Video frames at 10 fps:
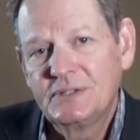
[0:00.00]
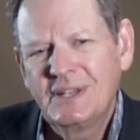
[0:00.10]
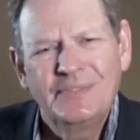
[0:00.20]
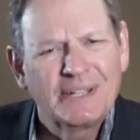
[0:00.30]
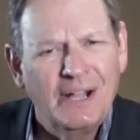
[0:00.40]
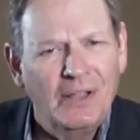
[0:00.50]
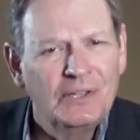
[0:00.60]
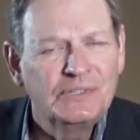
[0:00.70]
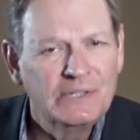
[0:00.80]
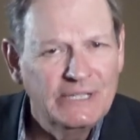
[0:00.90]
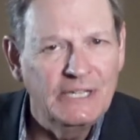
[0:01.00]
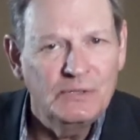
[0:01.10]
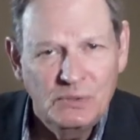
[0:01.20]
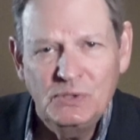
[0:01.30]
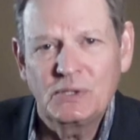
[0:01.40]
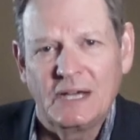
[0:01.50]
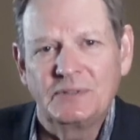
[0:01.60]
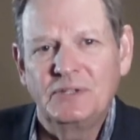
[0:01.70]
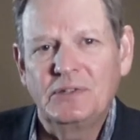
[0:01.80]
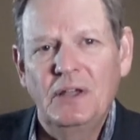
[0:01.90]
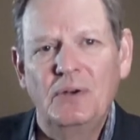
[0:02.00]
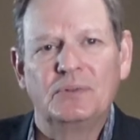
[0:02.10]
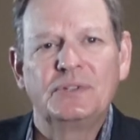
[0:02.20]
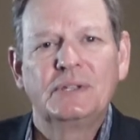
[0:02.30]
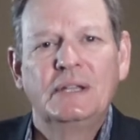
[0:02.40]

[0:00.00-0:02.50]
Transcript: of the college elite who took out these loans.